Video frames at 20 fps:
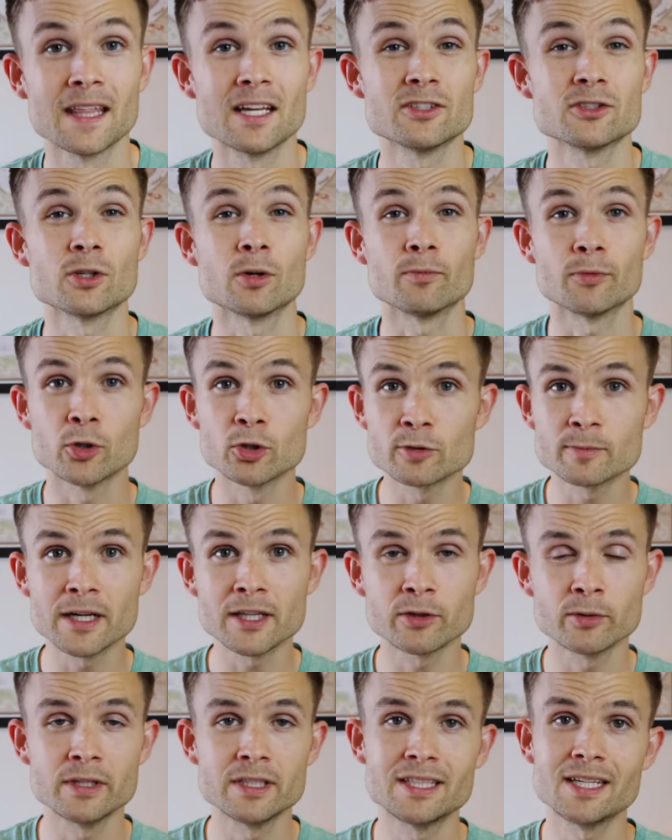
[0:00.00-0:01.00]
So those are my
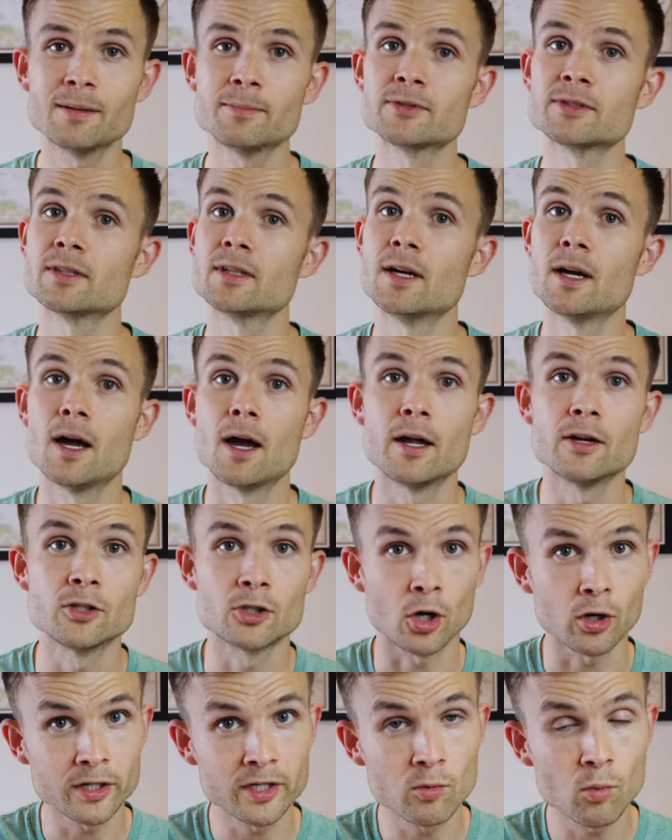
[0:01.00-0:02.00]
3 tips:
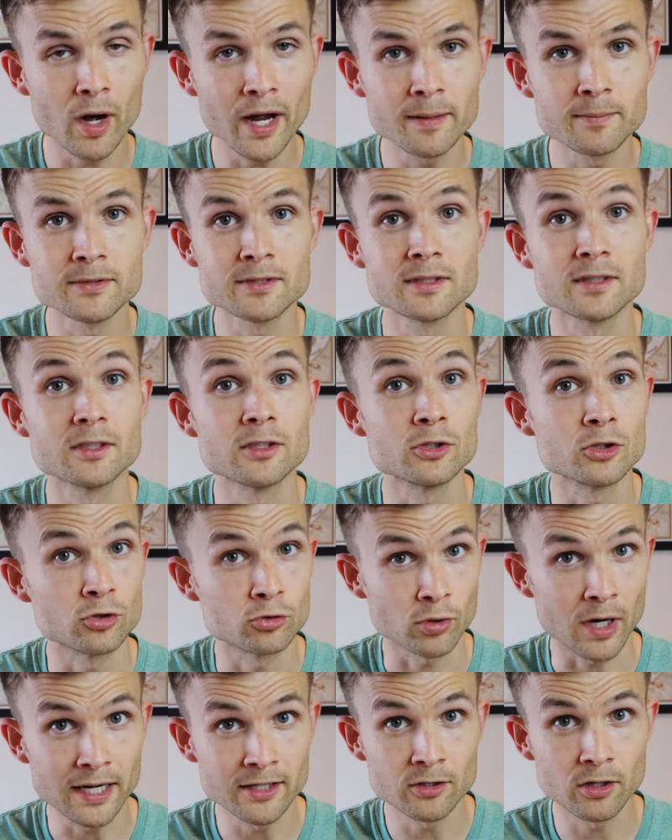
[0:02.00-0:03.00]
doggy wipes,
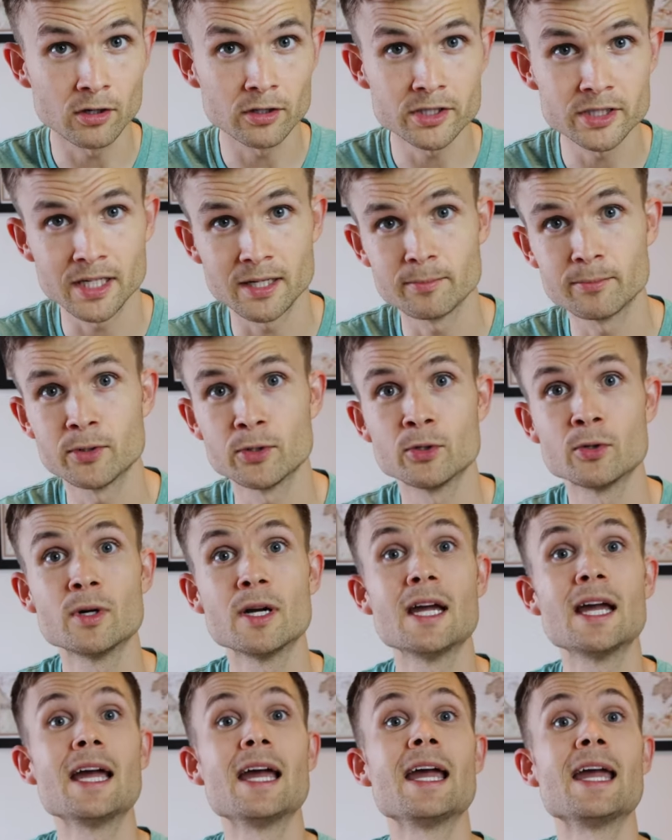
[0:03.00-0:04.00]
dry dog shampoo,
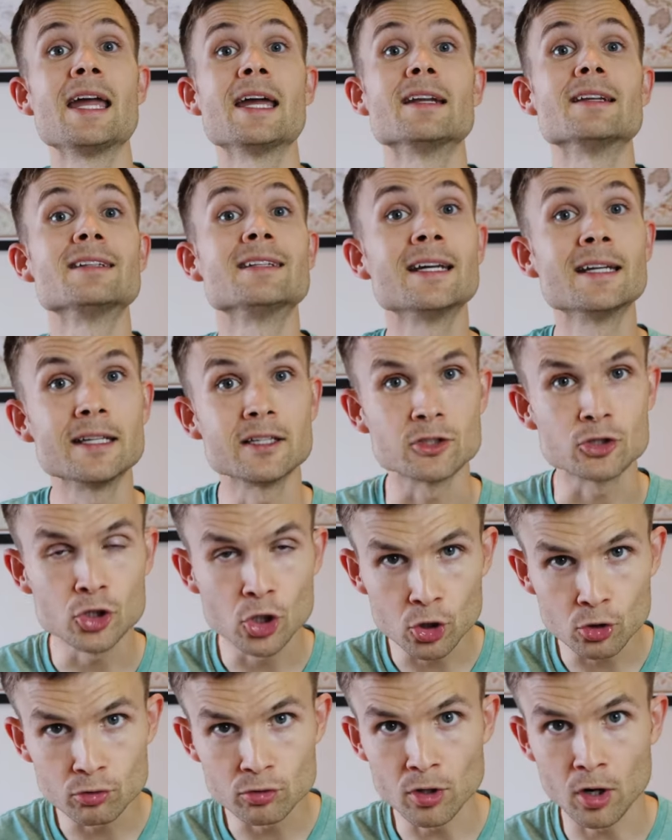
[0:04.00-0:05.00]
and getting
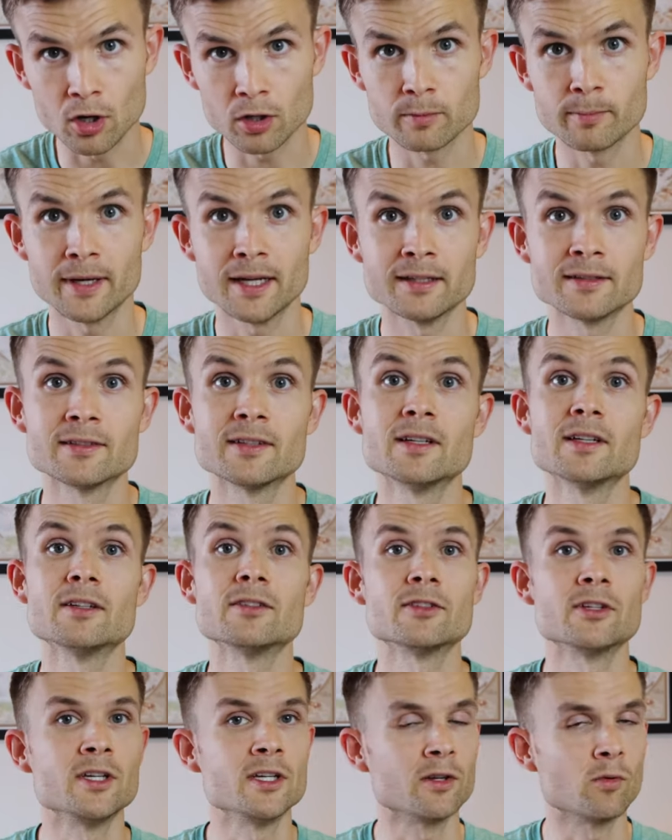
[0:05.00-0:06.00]
2 dog beds
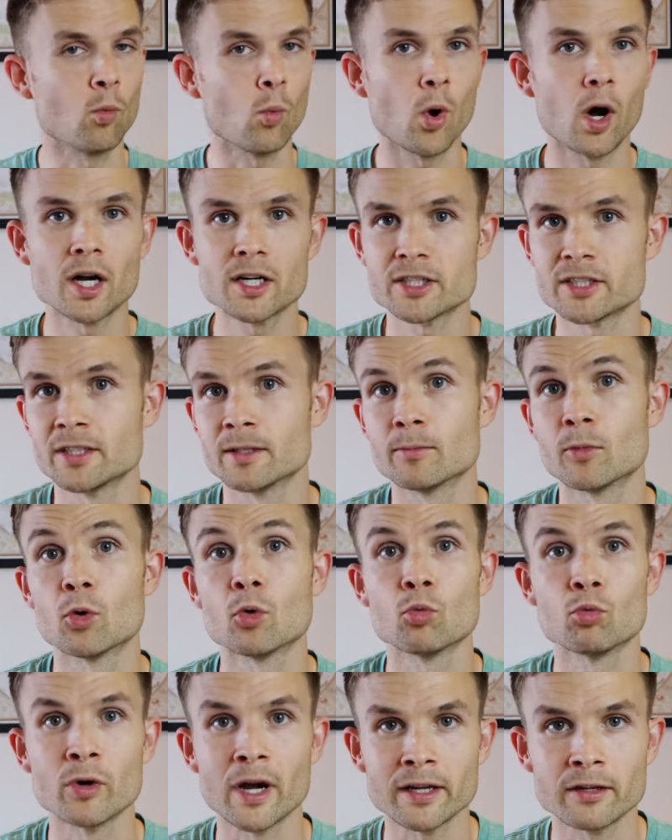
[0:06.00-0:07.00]
so you can wash them
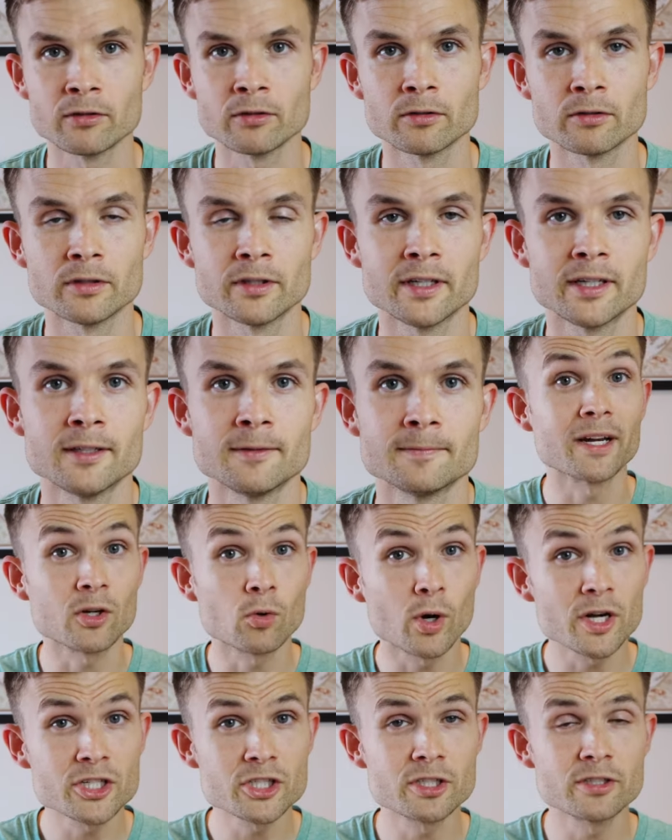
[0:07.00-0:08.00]
regularly. My
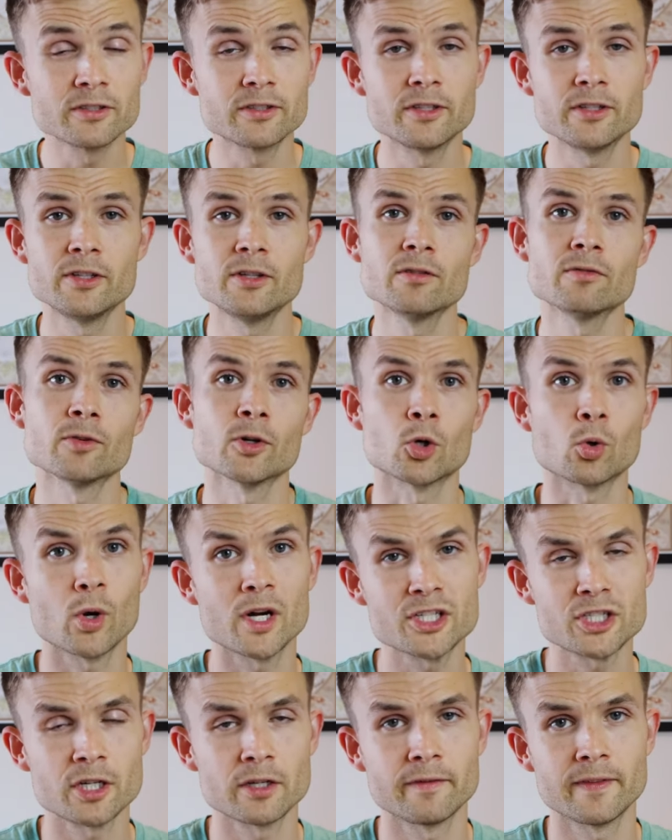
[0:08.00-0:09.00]
question to you for
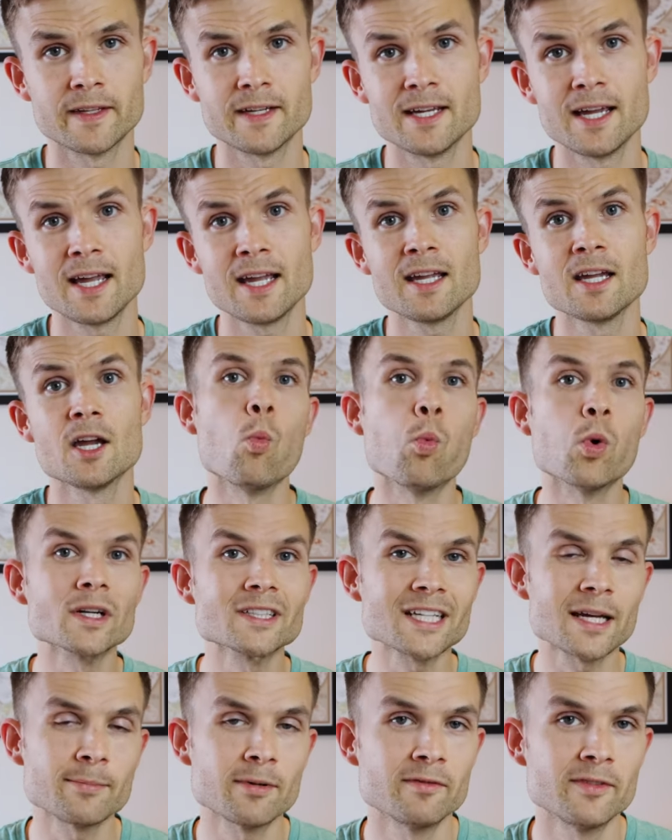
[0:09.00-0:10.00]
question of the day,
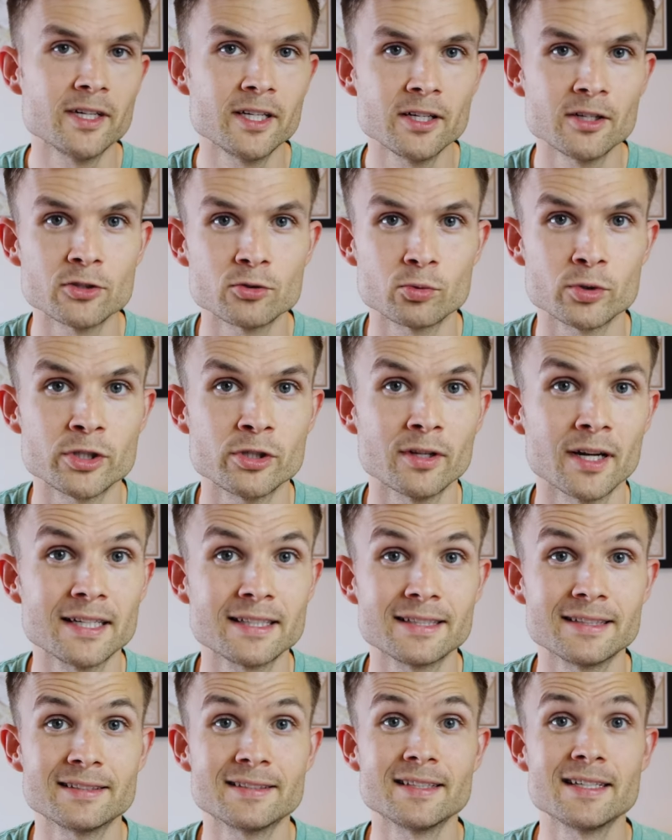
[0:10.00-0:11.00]
what type of videos would you
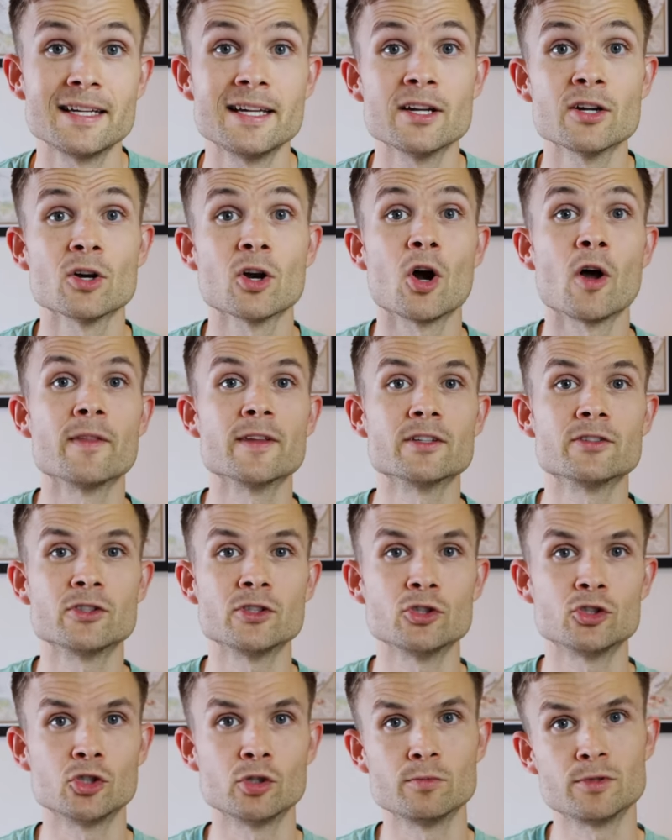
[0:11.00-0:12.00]
like to see here on this
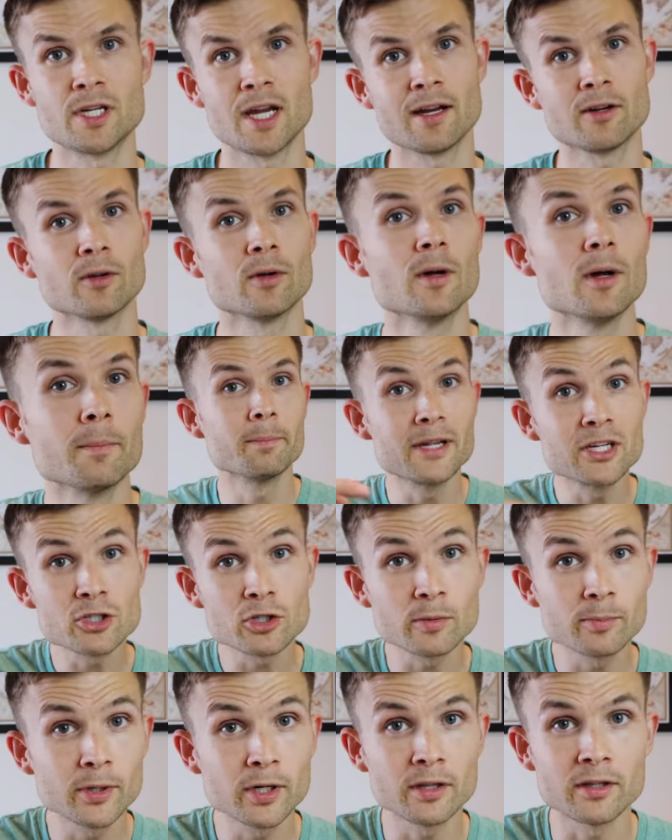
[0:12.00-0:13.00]
YouTube channel? Be
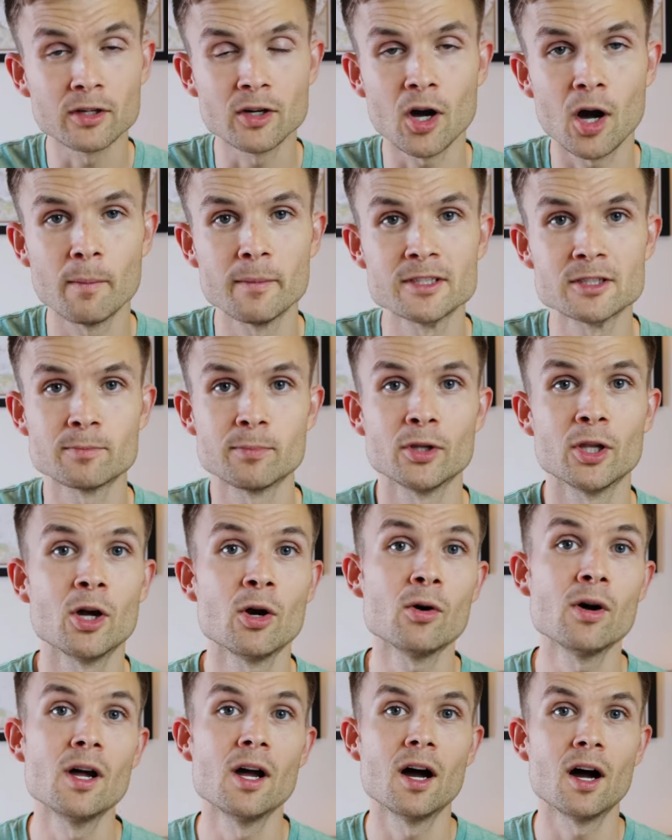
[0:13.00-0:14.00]
sure to put it in the comments
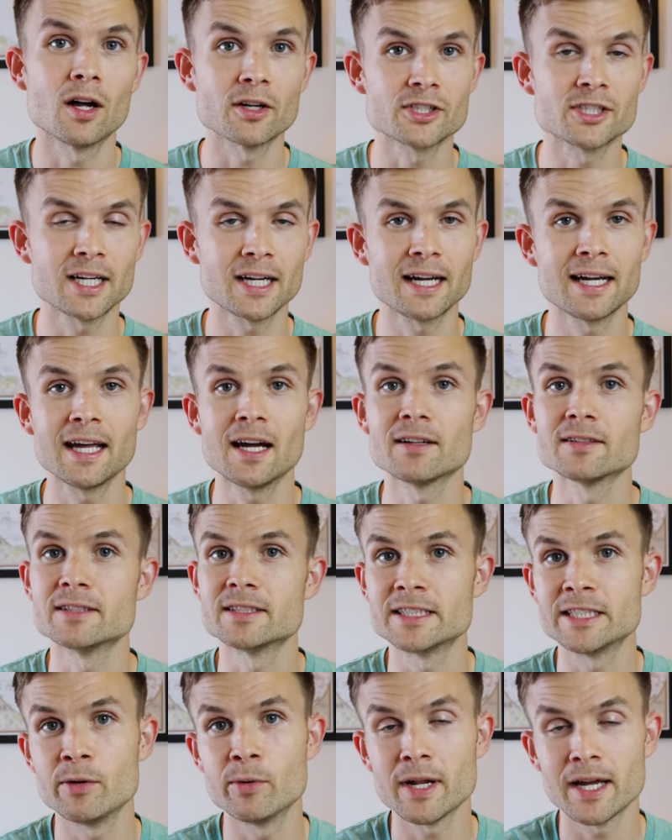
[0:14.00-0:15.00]
below. I'll check it out and
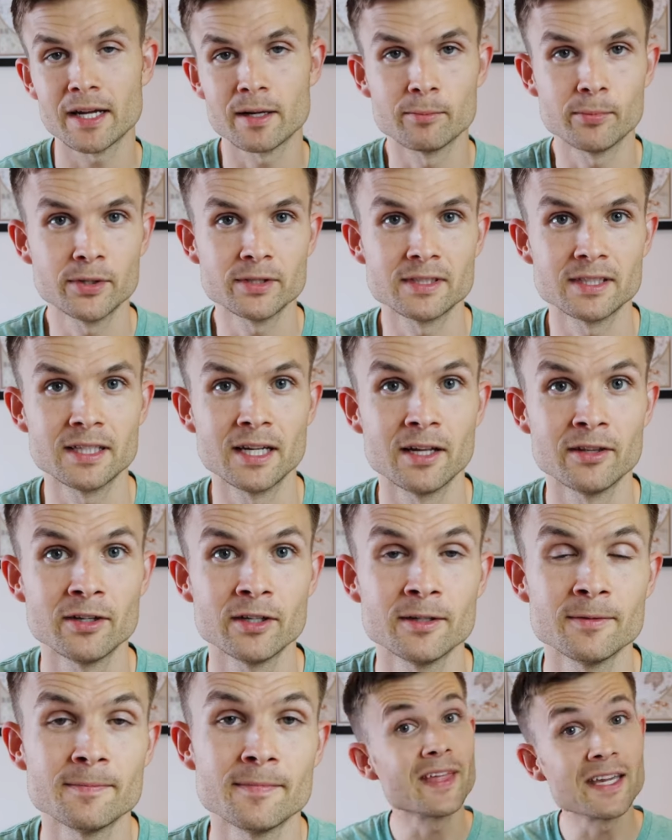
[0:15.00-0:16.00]
see what I can put
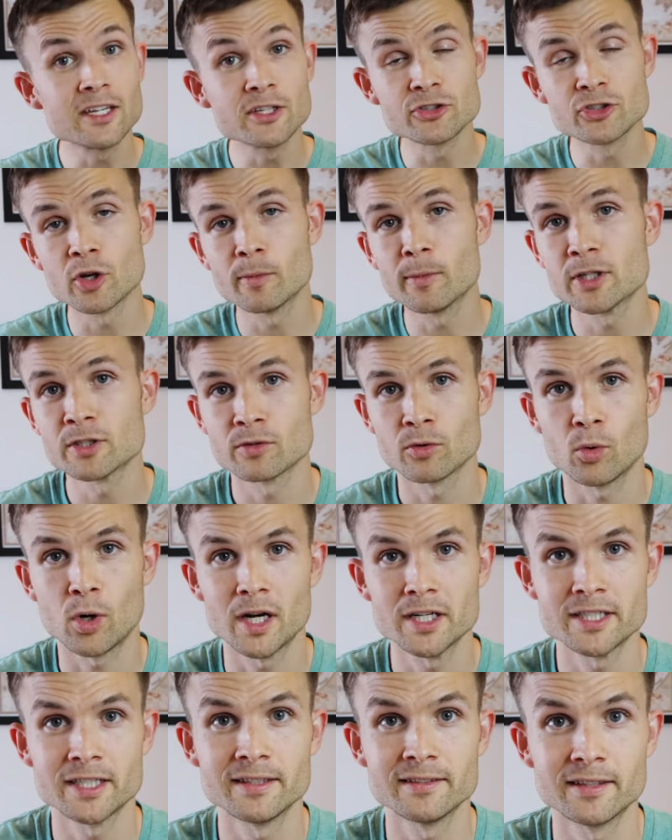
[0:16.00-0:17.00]
together. Thank you so much for
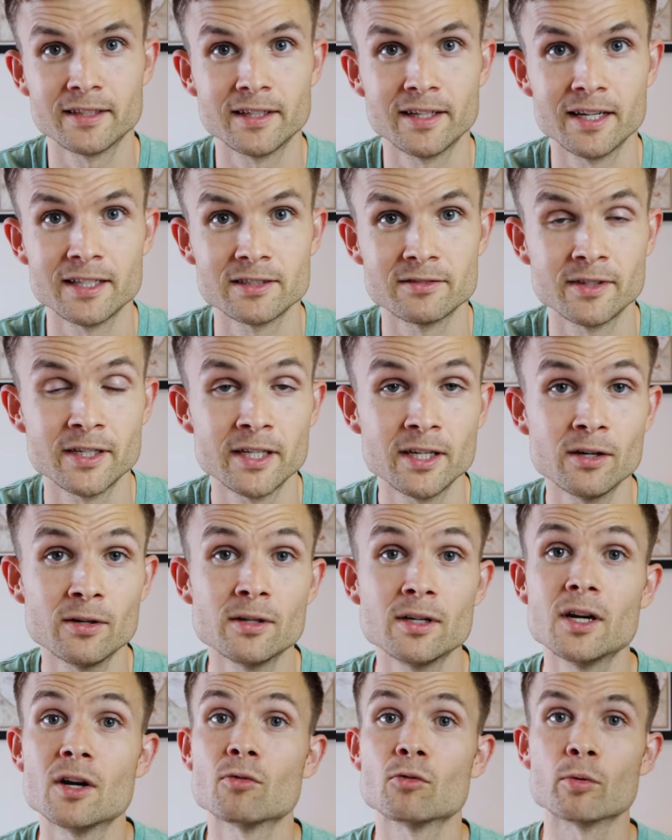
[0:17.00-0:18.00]
watching today's video.